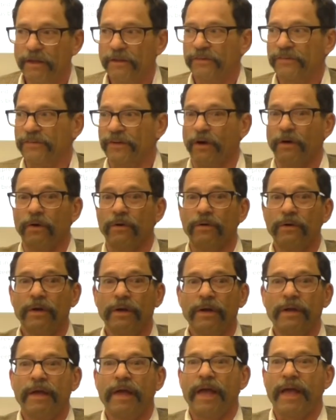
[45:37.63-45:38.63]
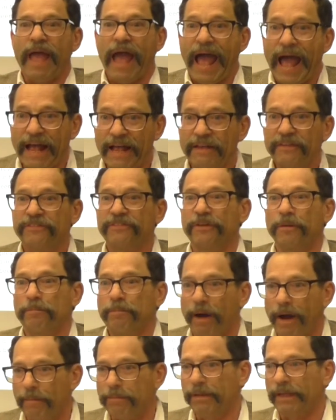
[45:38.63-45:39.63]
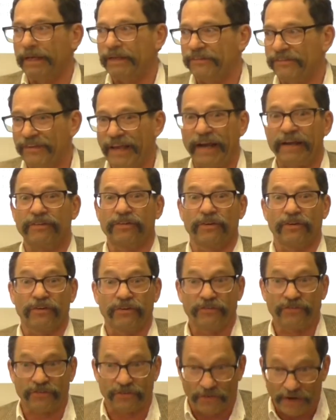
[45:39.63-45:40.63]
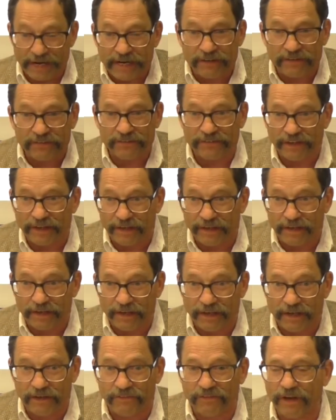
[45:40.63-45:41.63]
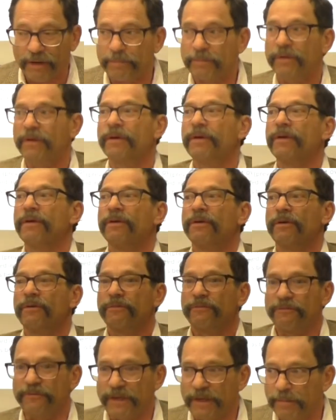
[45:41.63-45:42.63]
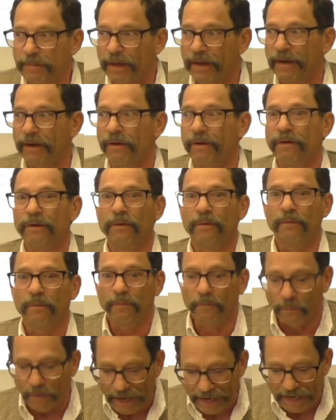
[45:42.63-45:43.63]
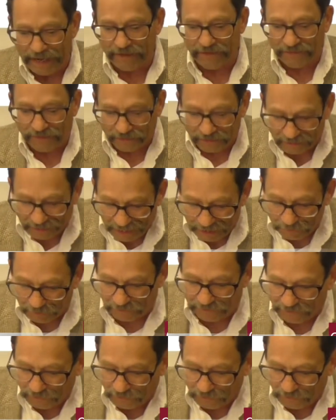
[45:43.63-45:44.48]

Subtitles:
So as the public sector shrinks in Egypt, female wage labor